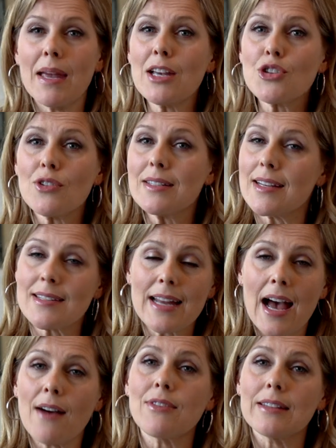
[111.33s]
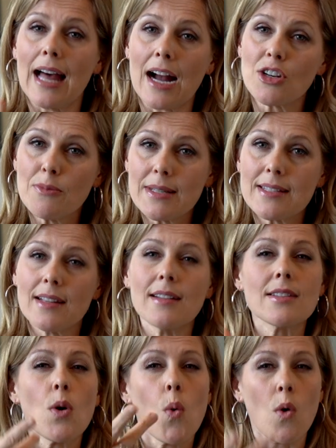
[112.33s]
and make sure it doesn't have
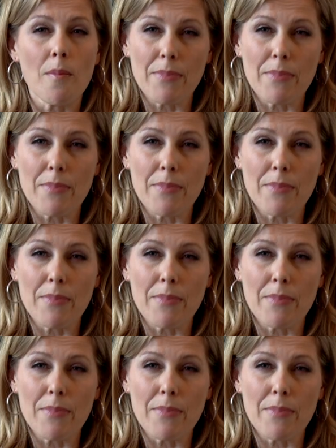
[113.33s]
lactobacillus